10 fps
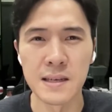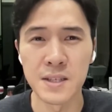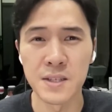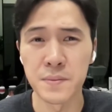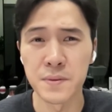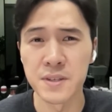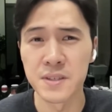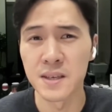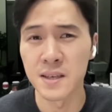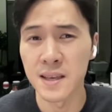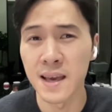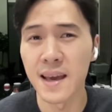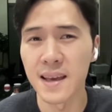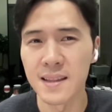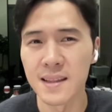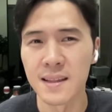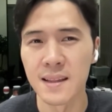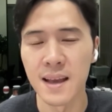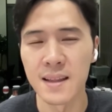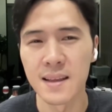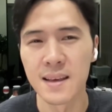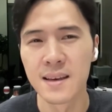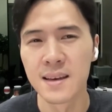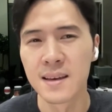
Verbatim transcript: experience again that